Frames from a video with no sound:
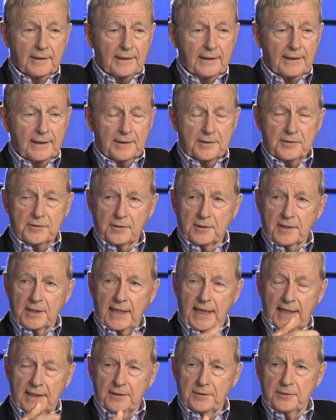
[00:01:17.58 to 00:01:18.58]
He had
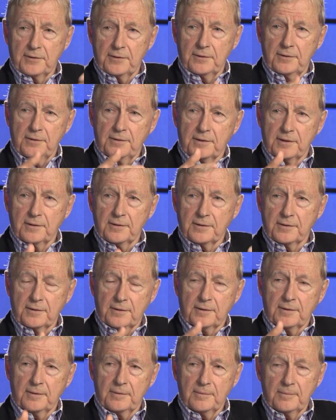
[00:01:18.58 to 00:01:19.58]
certain attitudes and
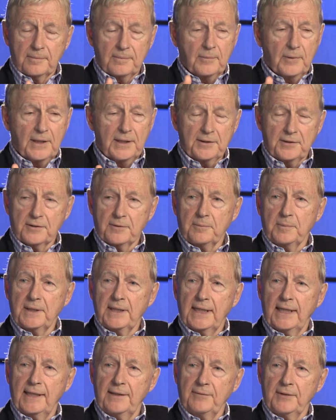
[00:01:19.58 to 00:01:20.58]
certain ways of
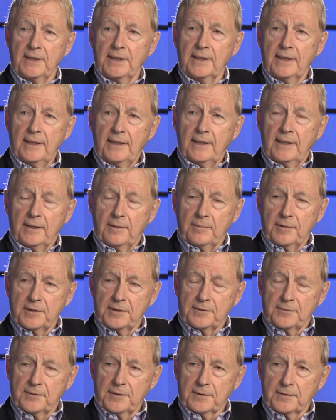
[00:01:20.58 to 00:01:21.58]
behaving,
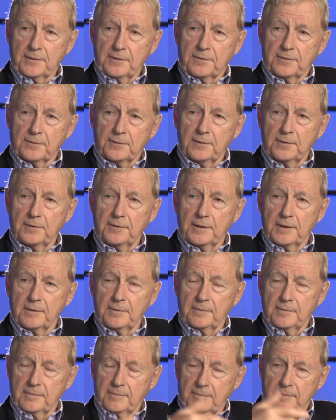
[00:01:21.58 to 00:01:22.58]
which filtered through
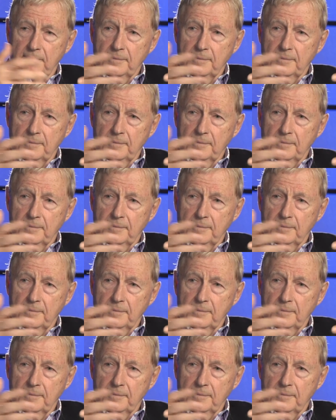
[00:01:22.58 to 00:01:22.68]
and